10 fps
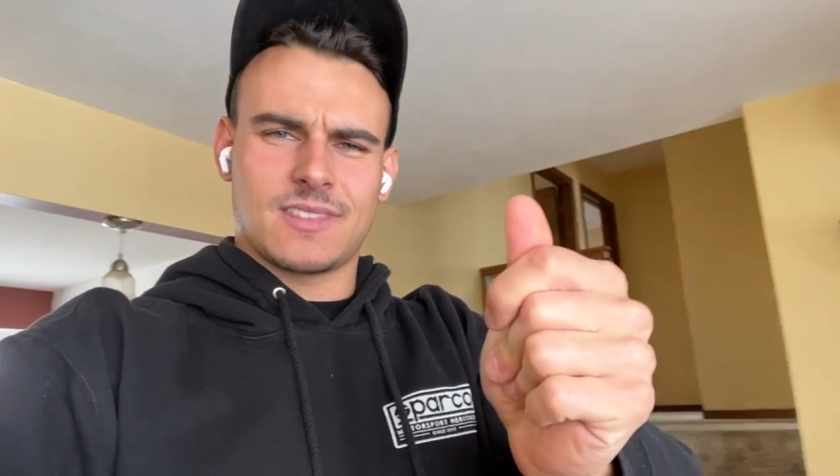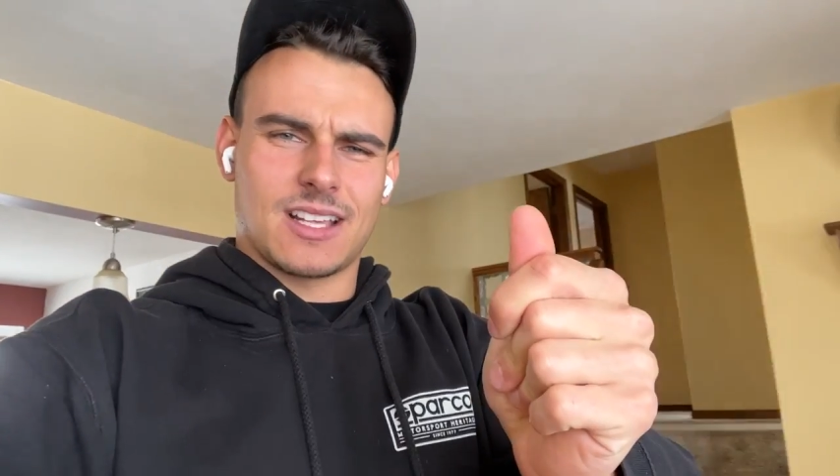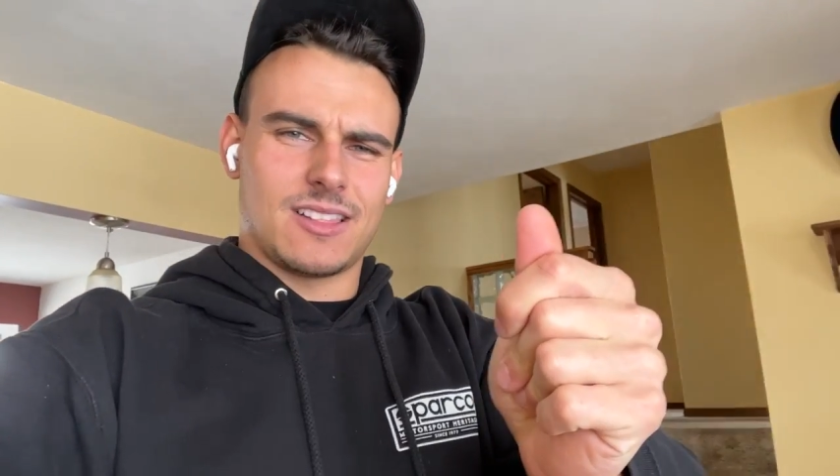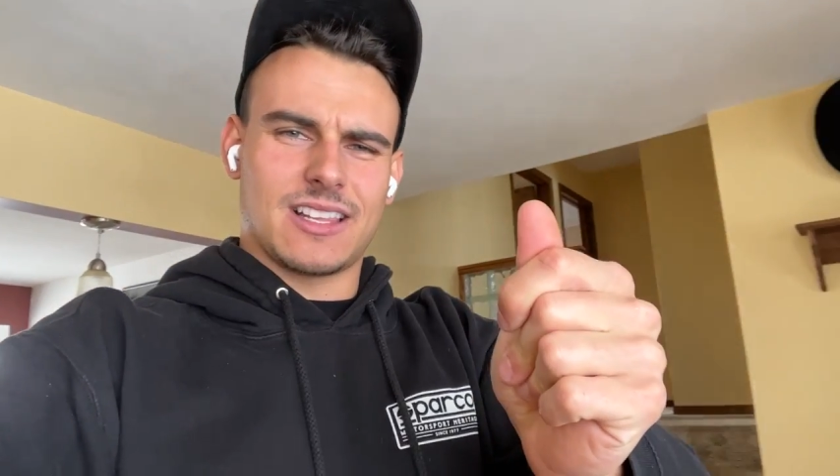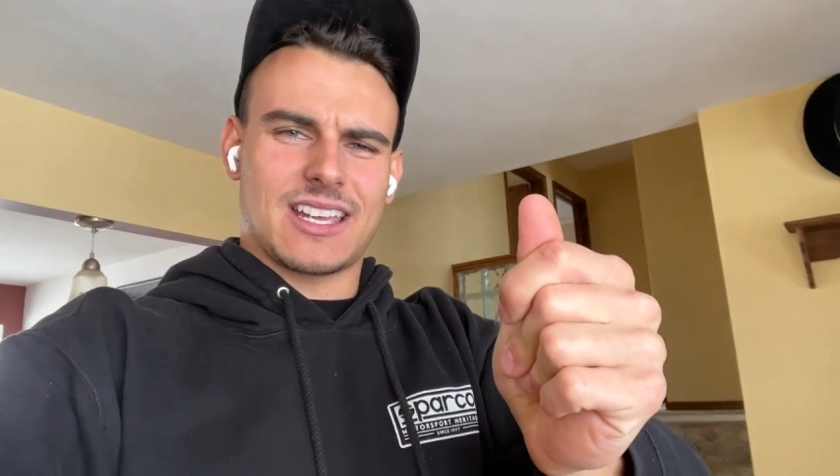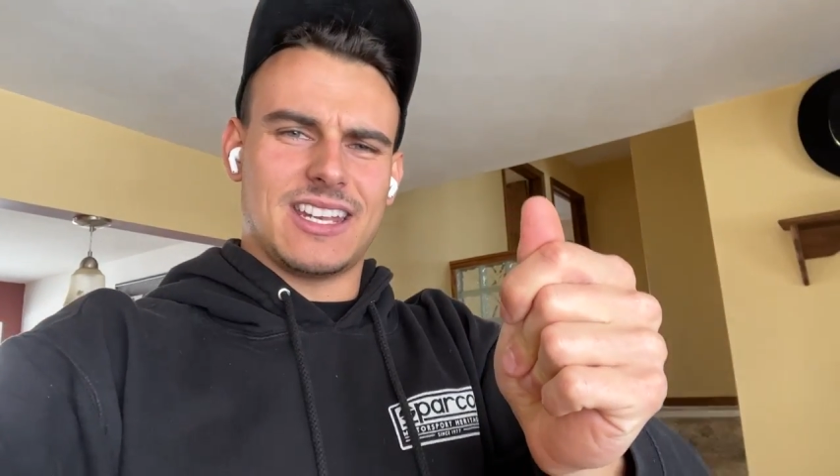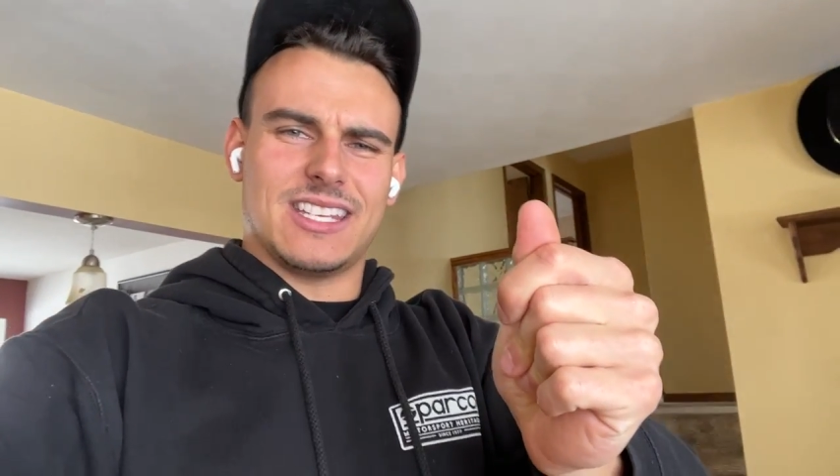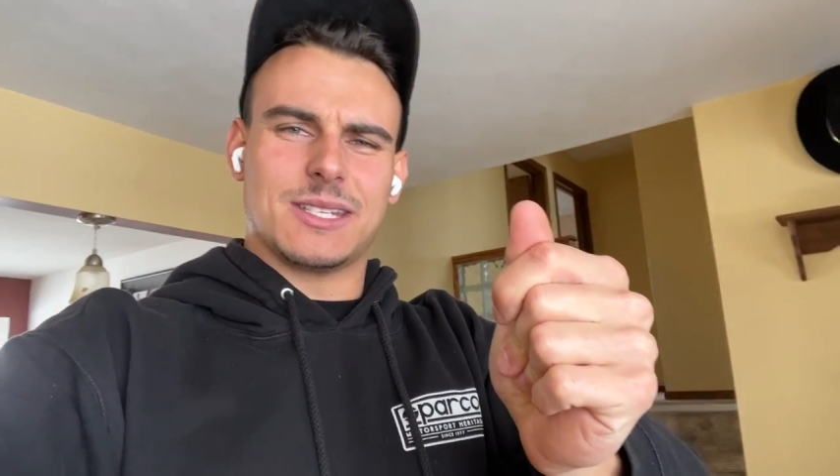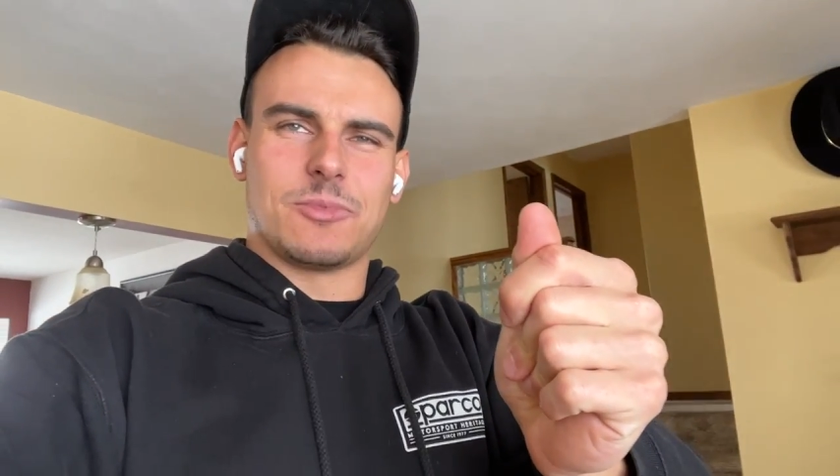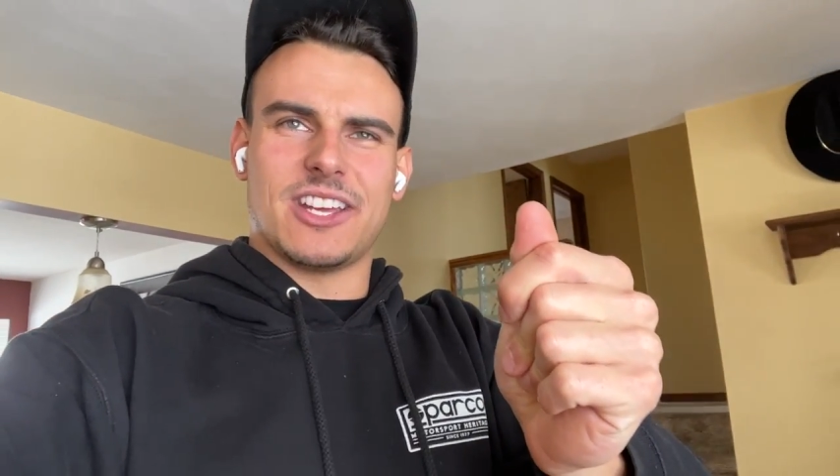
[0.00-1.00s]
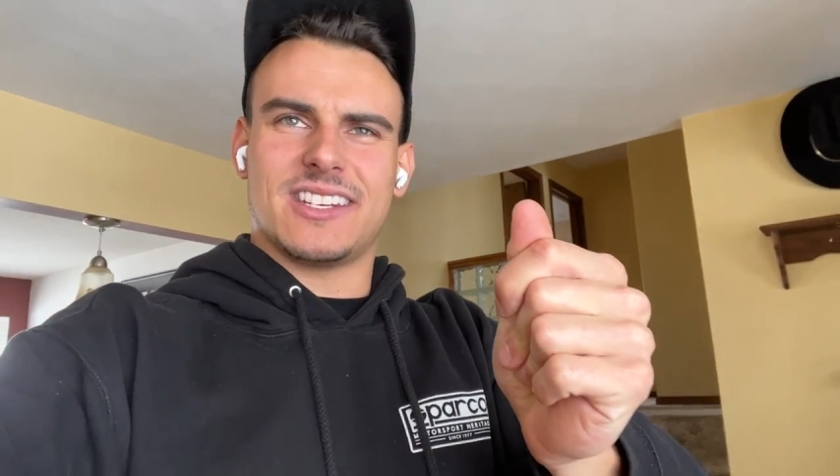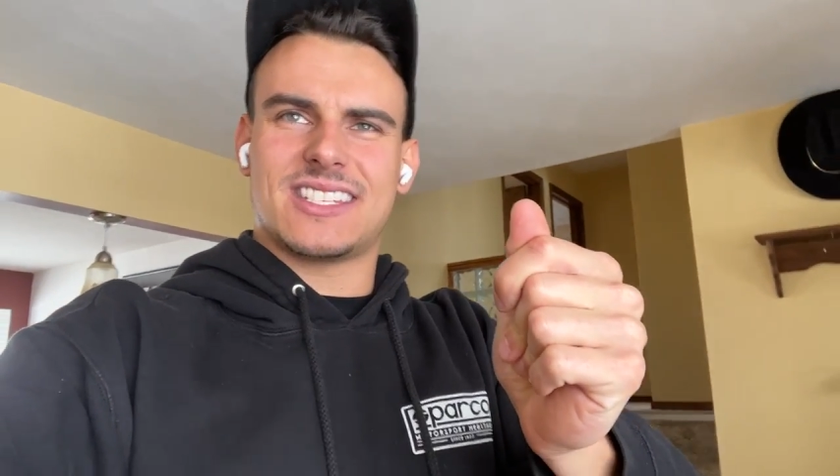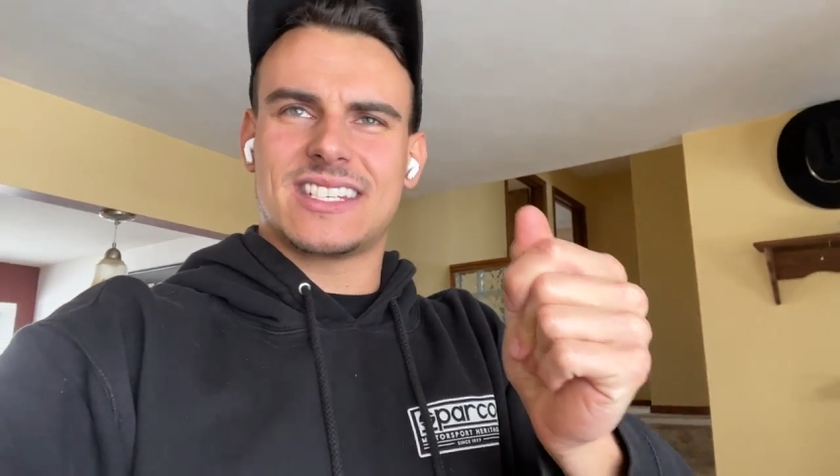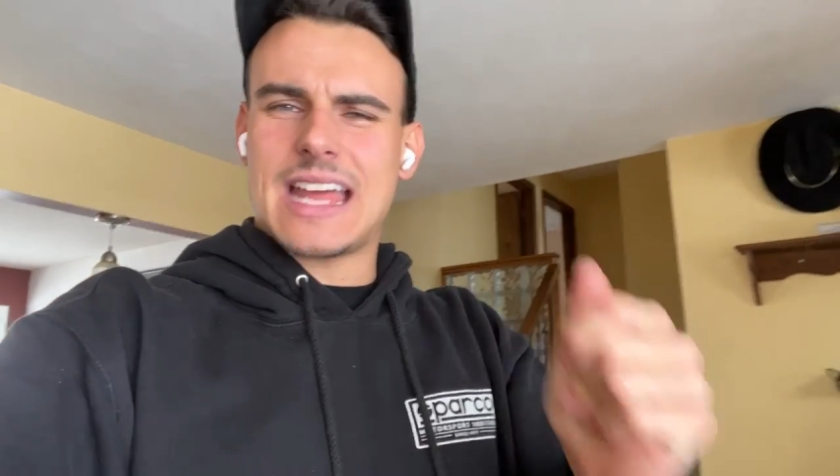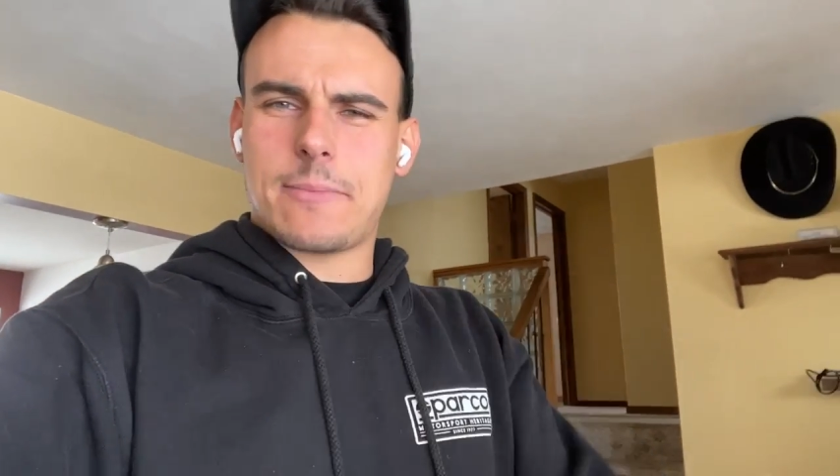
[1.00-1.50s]
lickety split,
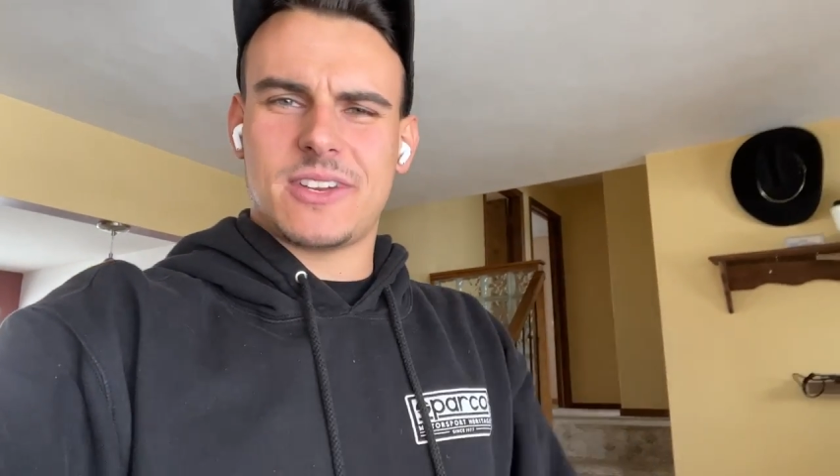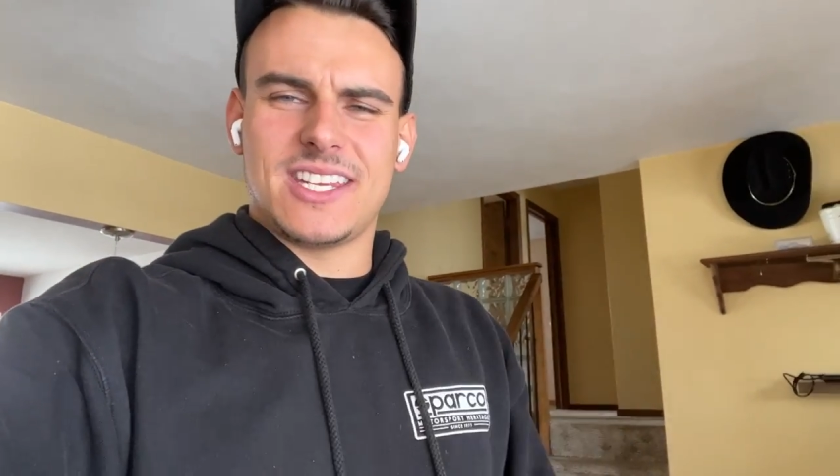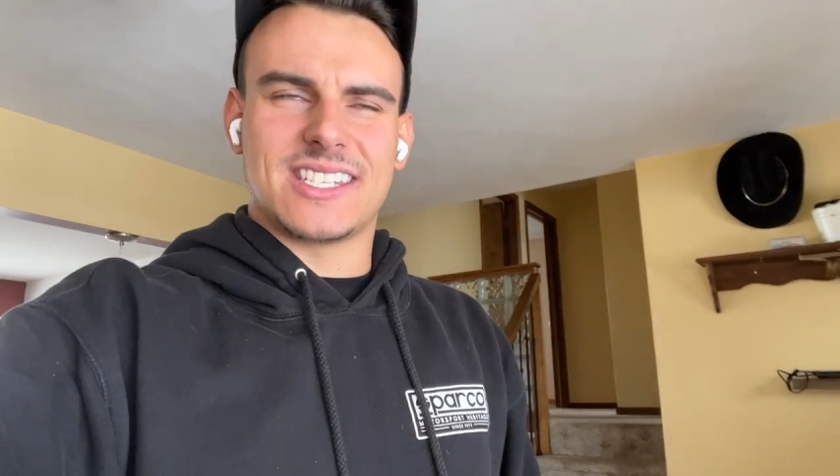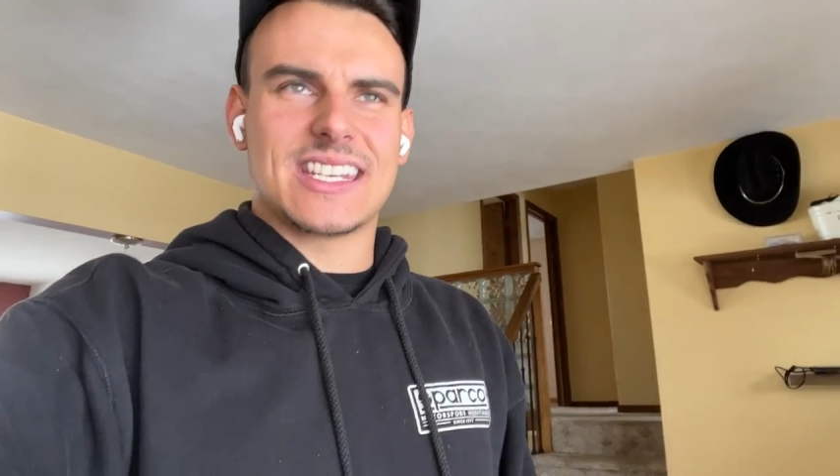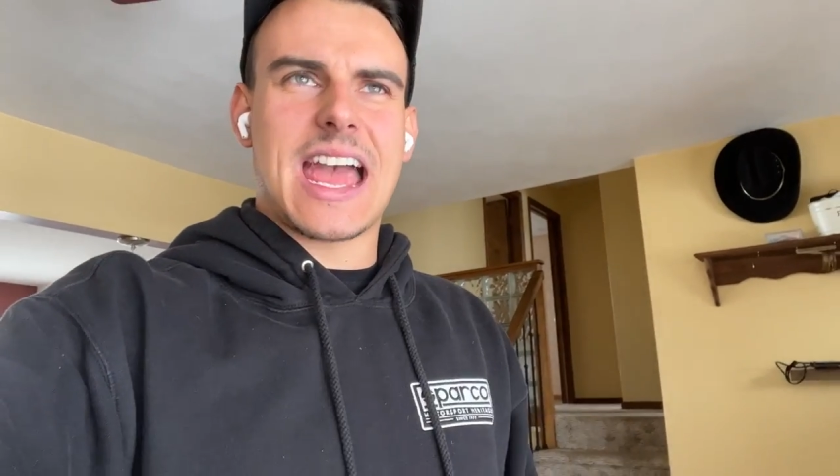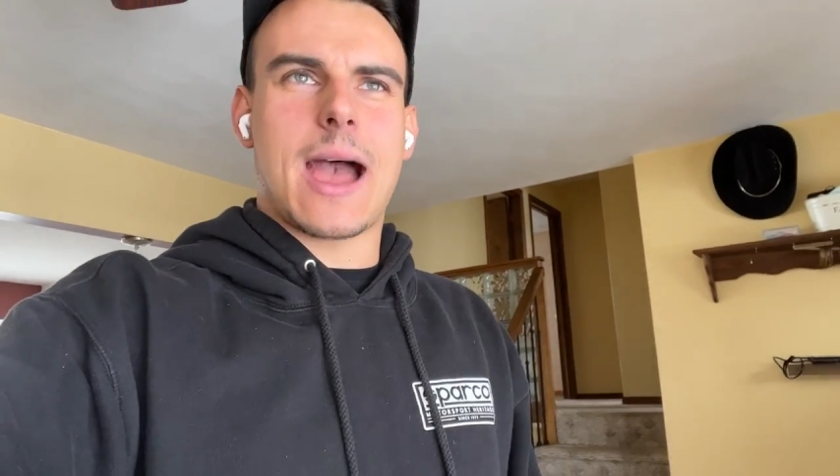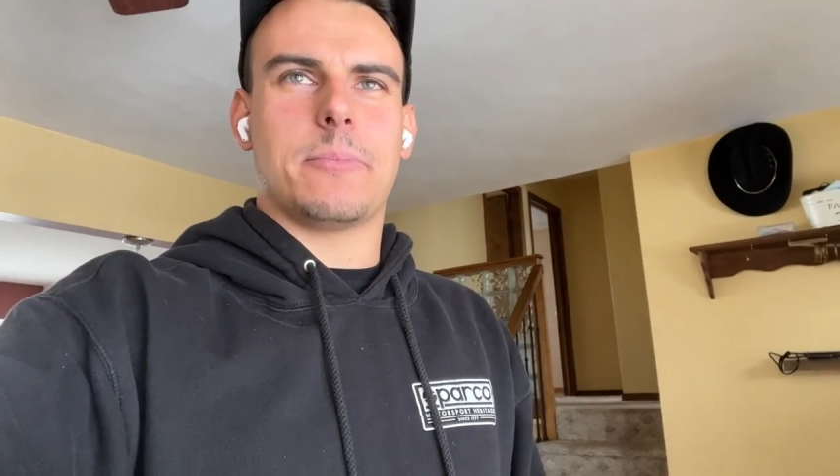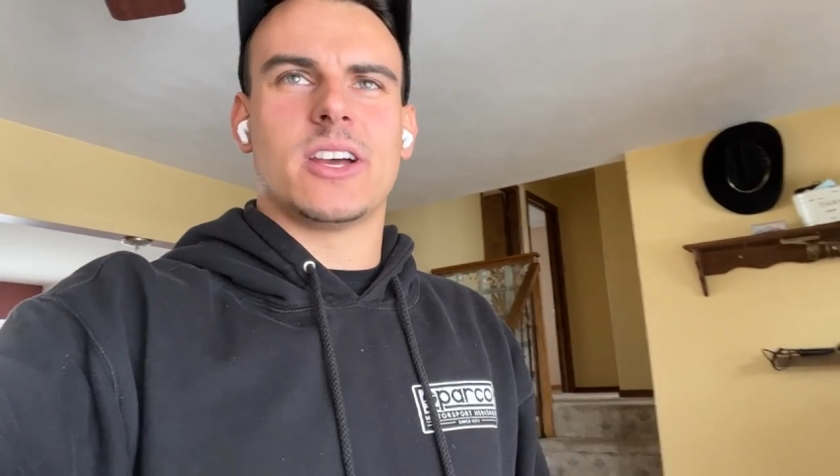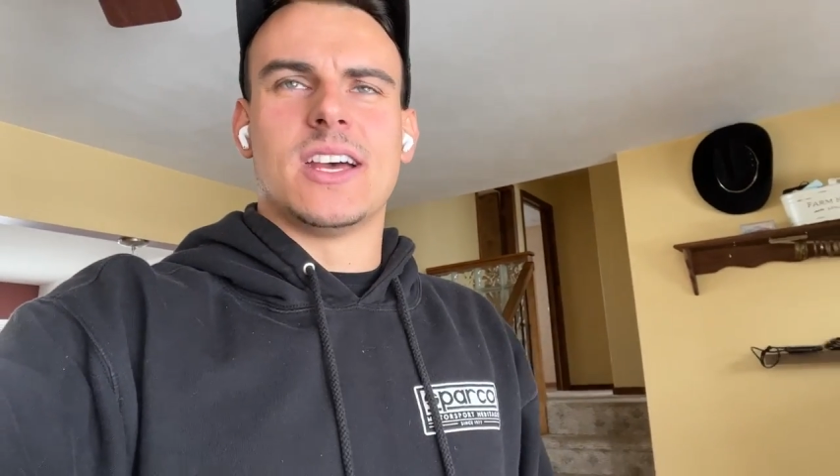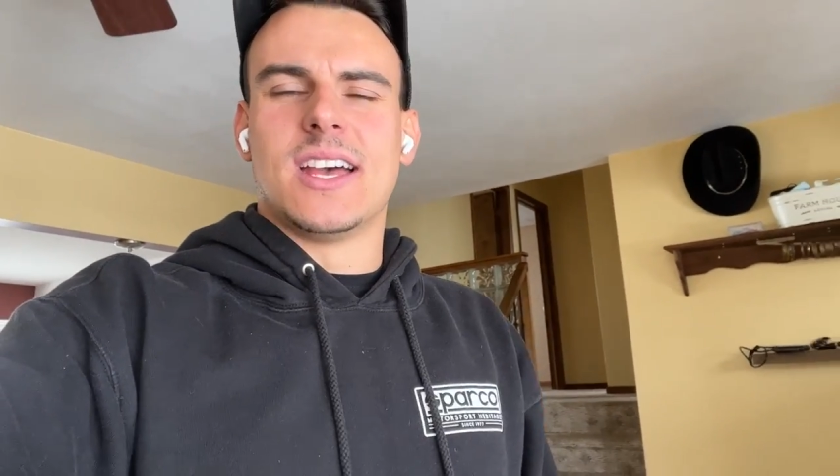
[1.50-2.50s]
snappity snap.